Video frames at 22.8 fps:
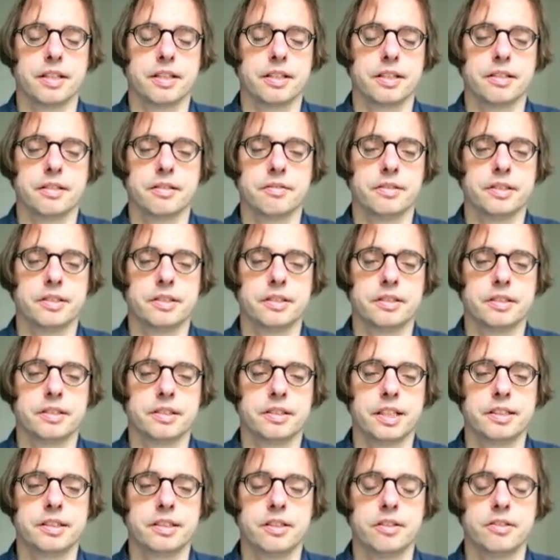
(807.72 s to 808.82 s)
we
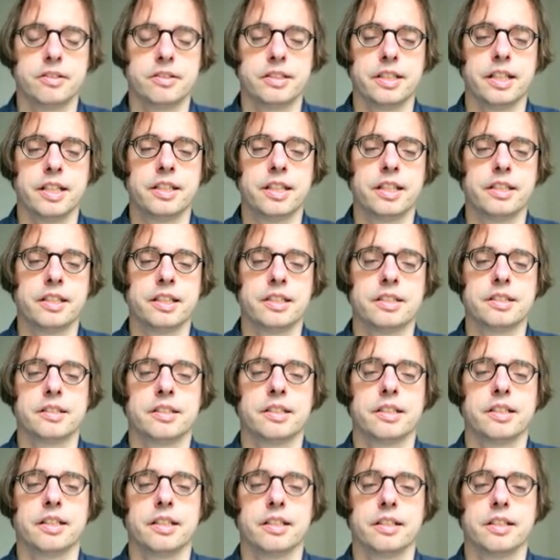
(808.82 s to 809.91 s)
just don't say that it's
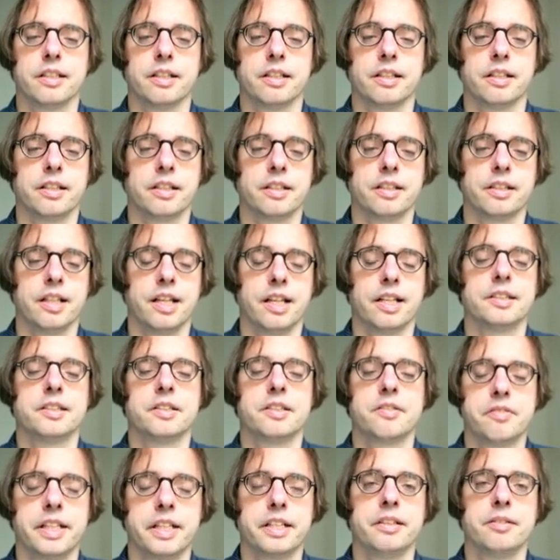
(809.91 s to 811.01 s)
class
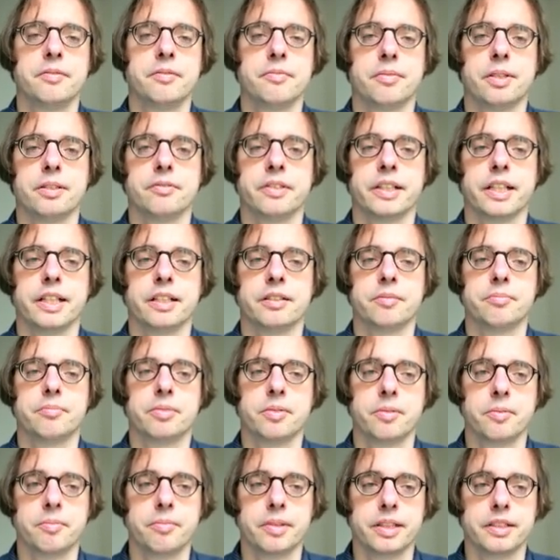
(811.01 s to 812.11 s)
3, but we get a
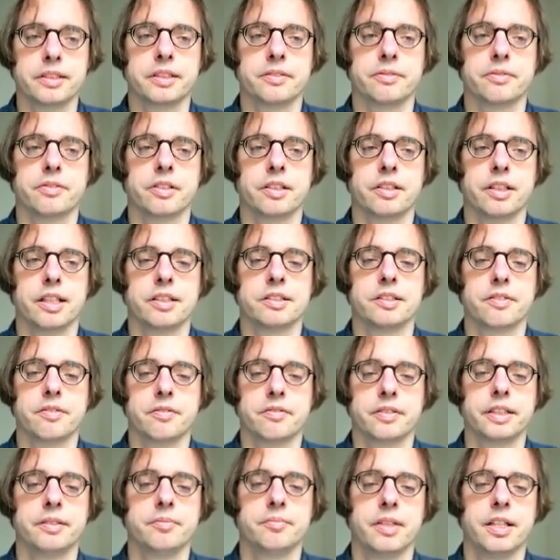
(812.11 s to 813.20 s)
probability for class
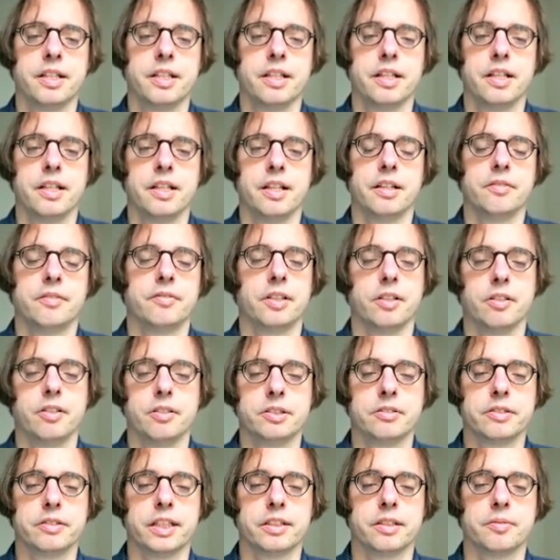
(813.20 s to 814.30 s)
3, and we also
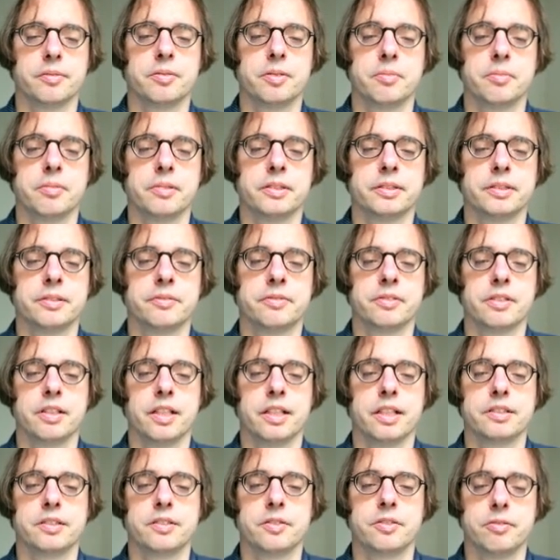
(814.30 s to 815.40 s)
get a probability for
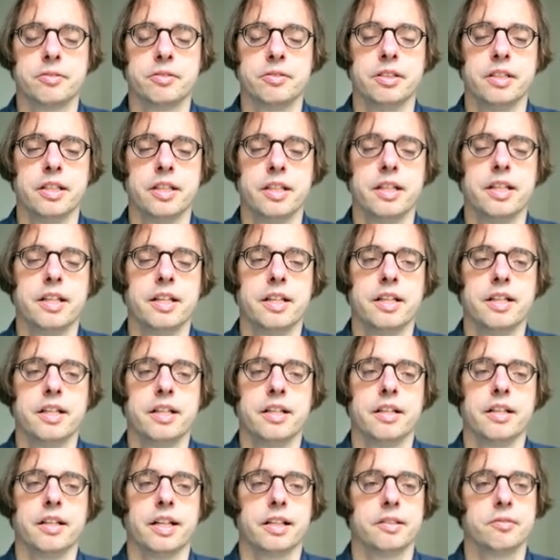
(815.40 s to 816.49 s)
class 2
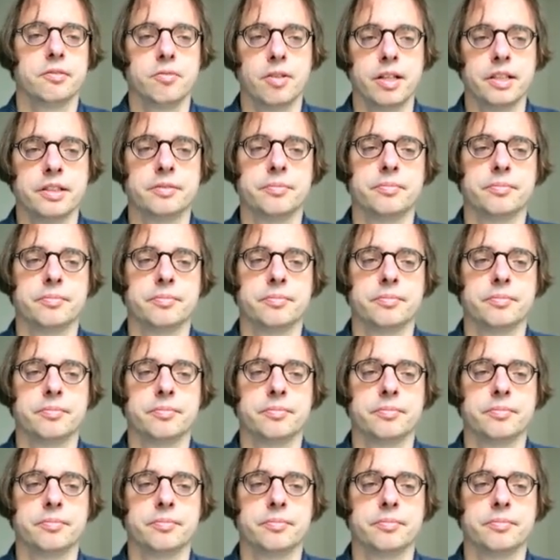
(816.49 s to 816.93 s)
and 1